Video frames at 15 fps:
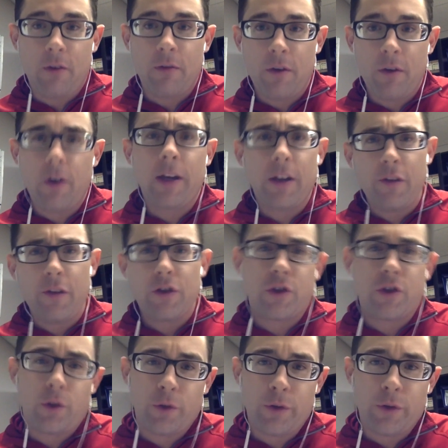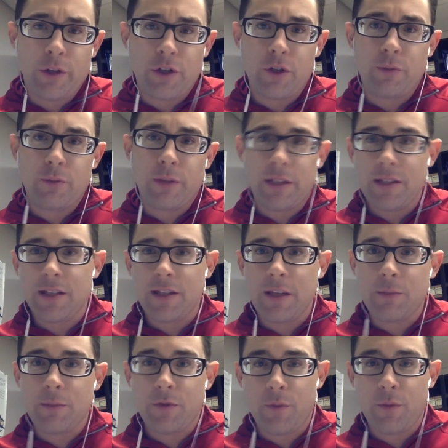okay, you have a shoulder issue, but it
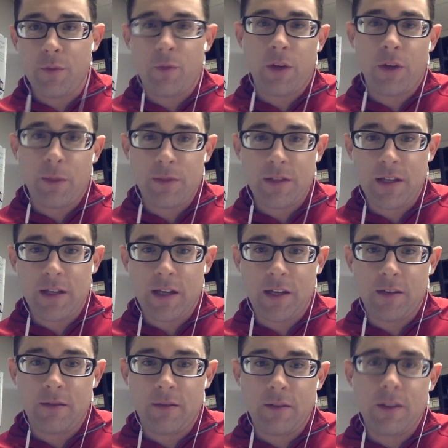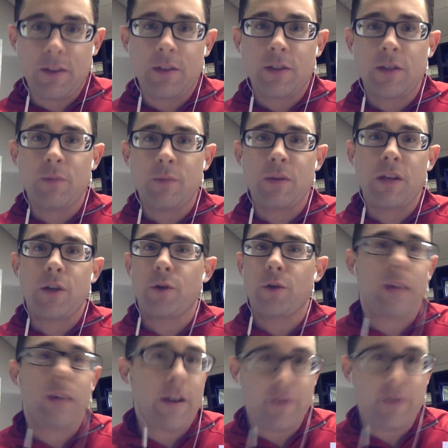seems from what I'm seeing to be your
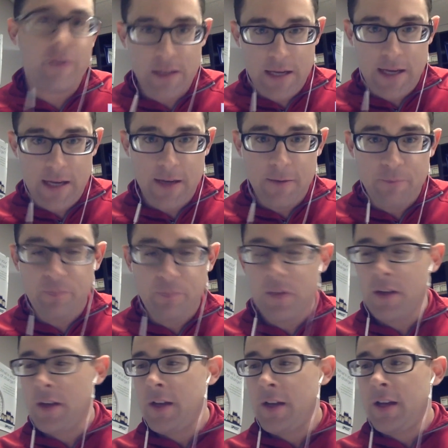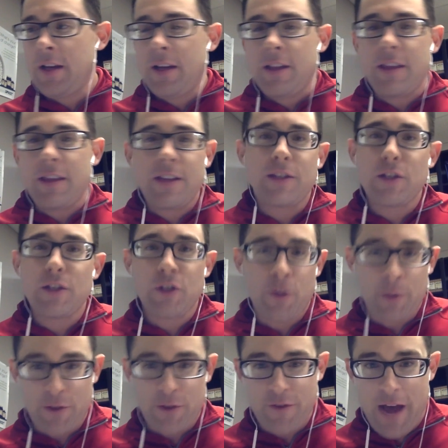left knee. This is so
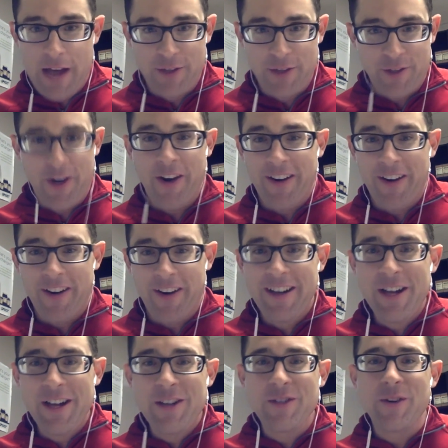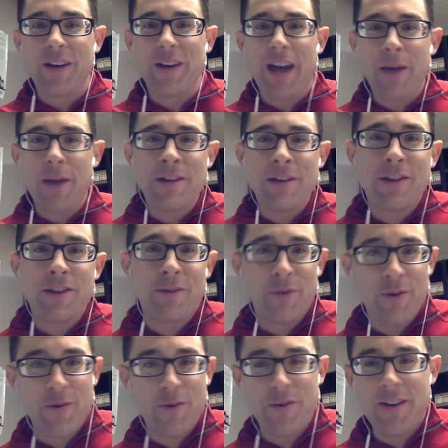much faster. So it got me
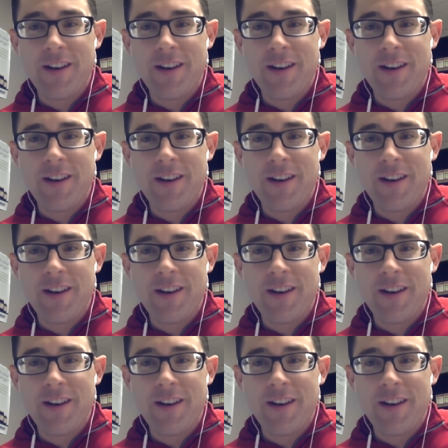through